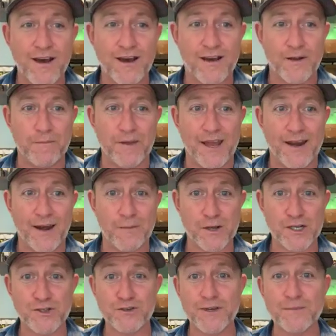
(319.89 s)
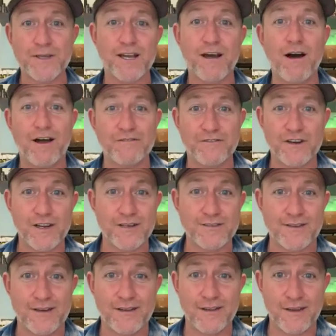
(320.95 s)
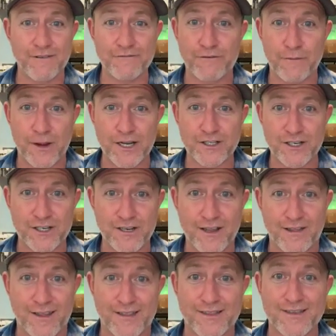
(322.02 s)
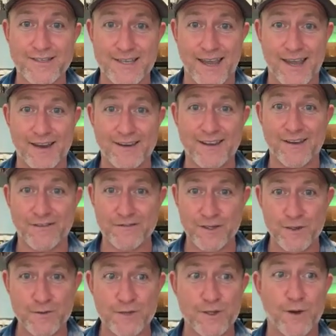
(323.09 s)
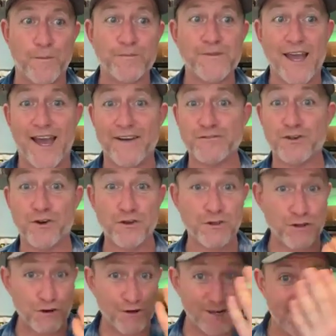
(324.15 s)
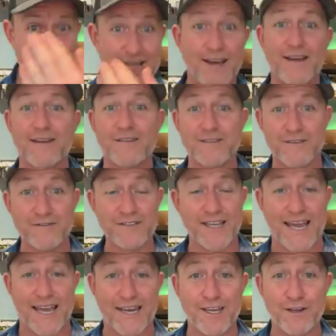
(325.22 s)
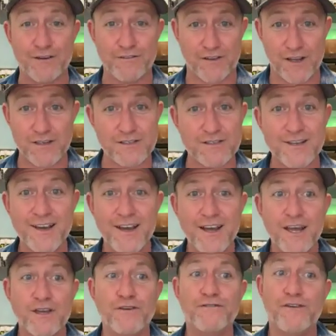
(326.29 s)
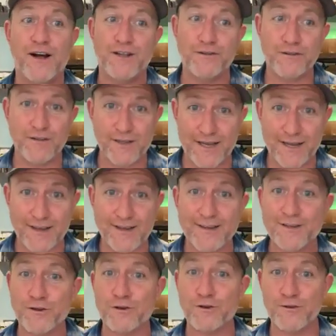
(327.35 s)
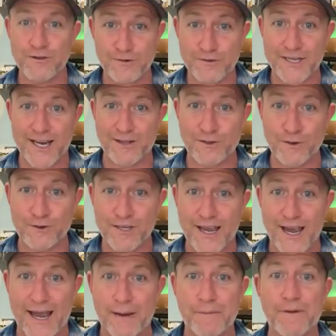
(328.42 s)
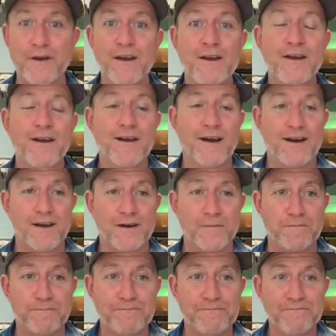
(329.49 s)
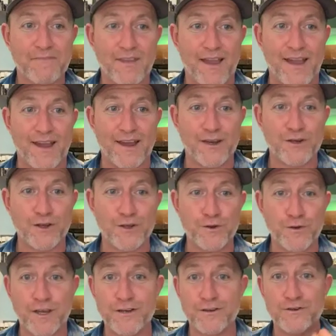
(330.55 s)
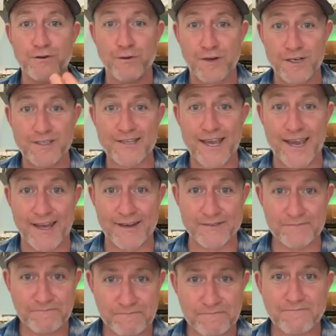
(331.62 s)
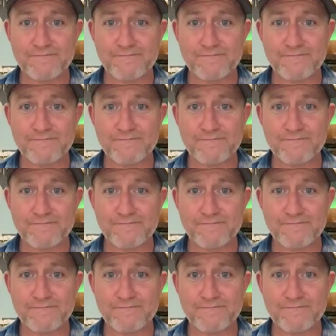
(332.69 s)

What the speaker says: and I'm extremely confident in the information that the scan gives you. So after 30 seconds of scanning your face, you follow the link, you download the app, and you can do a scan.